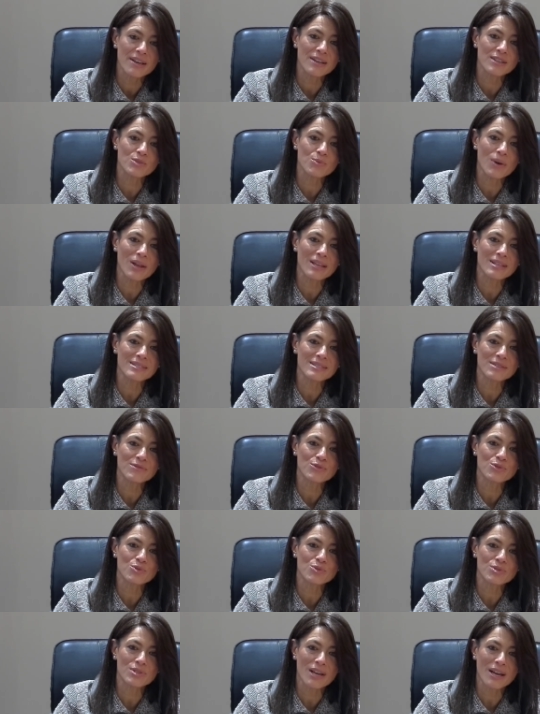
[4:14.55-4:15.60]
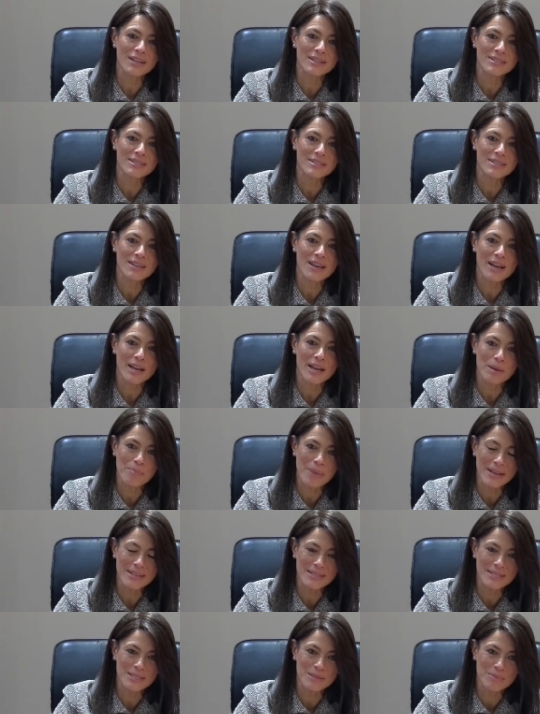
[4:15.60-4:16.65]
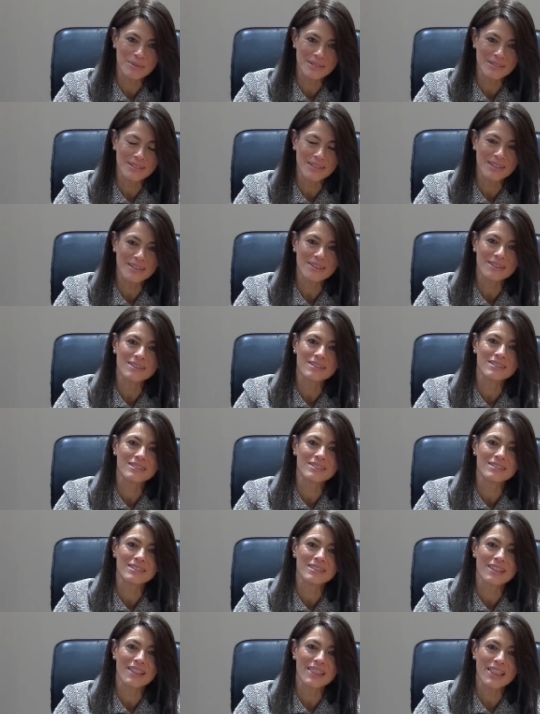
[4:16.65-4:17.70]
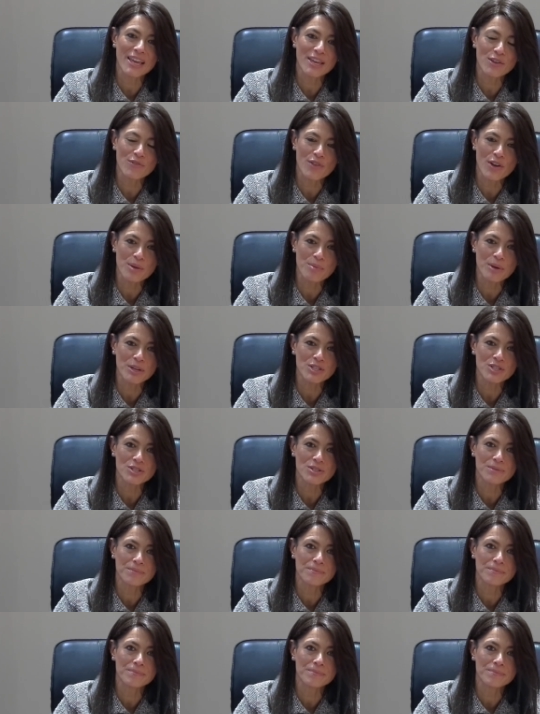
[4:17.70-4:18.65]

as well as civil society and capacity building. Thank you very much.